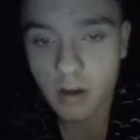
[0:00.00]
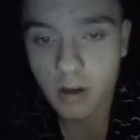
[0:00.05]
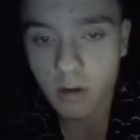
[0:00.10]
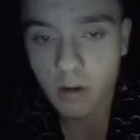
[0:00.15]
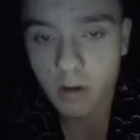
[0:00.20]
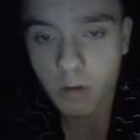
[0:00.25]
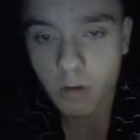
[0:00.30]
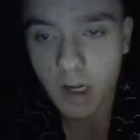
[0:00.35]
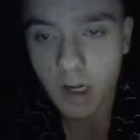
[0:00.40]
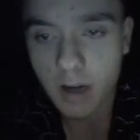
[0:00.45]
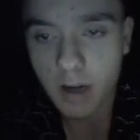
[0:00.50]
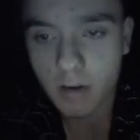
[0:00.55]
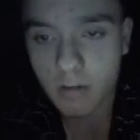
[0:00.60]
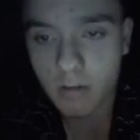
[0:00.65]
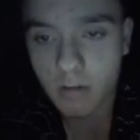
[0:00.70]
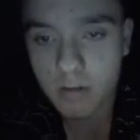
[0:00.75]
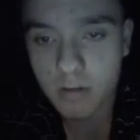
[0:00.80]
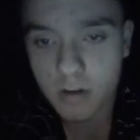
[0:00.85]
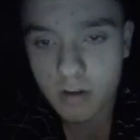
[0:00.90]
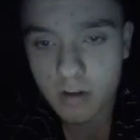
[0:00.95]
Oh, wow.
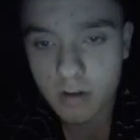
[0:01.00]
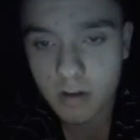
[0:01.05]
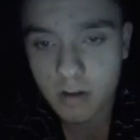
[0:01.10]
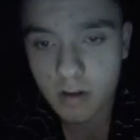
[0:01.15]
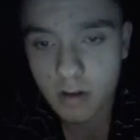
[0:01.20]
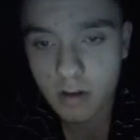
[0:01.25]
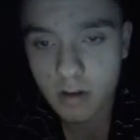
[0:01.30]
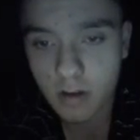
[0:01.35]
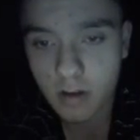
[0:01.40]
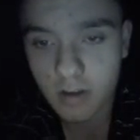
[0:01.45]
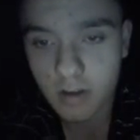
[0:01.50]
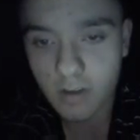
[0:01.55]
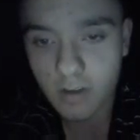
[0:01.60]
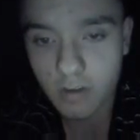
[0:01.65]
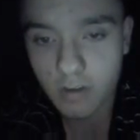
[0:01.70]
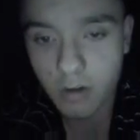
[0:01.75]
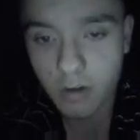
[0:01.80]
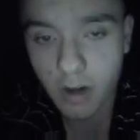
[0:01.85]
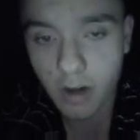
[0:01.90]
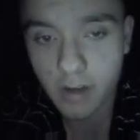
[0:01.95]

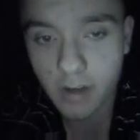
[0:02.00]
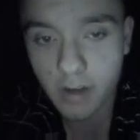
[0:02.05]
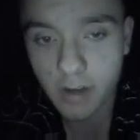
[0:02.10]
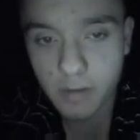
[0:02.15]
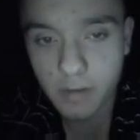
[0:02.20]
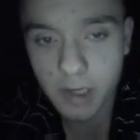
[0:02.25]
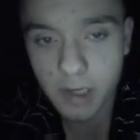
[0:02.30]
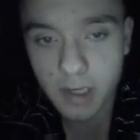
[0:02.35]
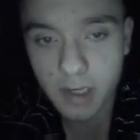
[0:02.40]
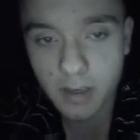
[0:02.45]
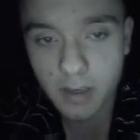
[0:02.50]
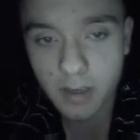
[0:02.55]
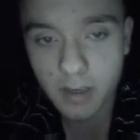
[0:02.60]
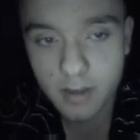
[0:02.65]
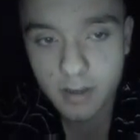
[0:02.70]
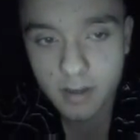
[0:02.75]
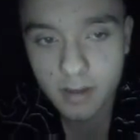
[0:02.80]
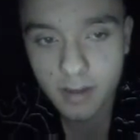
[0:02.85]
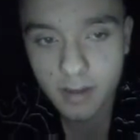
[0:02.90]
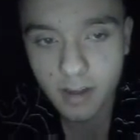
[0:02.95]
It's crazy, man.
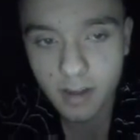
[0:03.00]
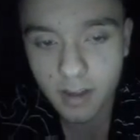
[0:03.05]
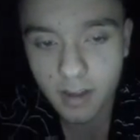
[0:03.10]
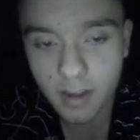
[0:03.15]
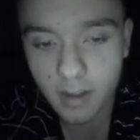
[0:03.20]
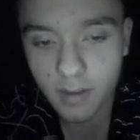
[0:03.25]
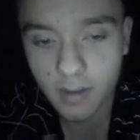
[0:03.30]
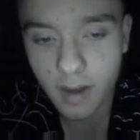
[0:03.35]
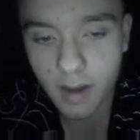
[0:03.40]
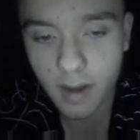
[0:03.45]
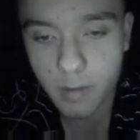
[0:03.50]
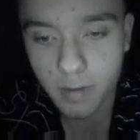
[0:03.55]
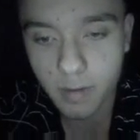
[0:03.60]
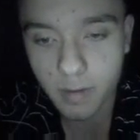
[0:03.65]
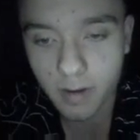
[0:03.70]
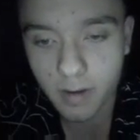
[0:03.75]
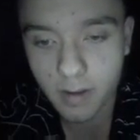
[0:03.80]
How'd this happen?